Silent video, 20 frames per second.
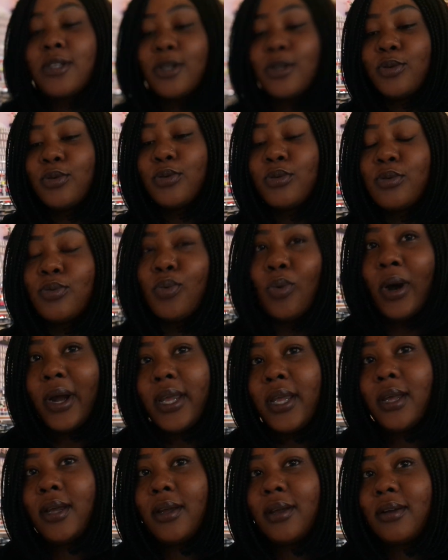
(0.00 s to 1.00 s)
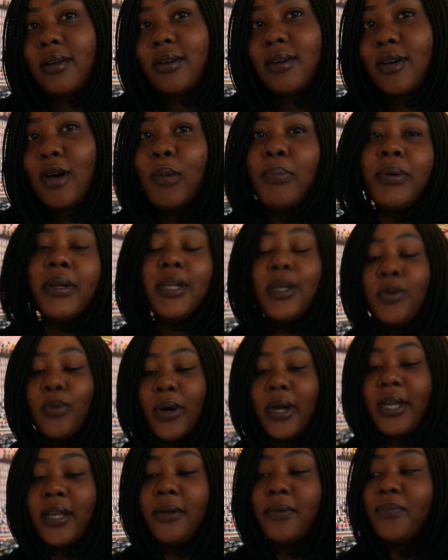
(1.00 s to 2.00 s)
gonna do white, completely
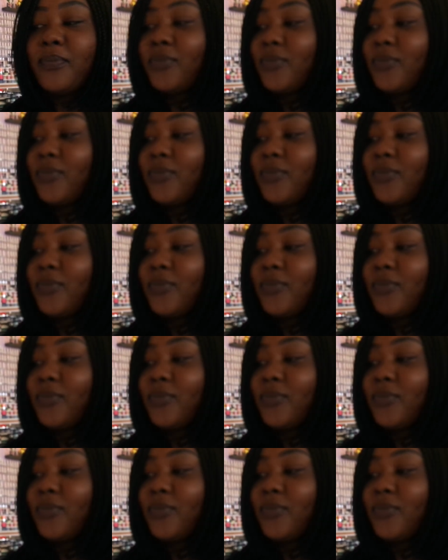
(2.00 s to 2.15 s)
white.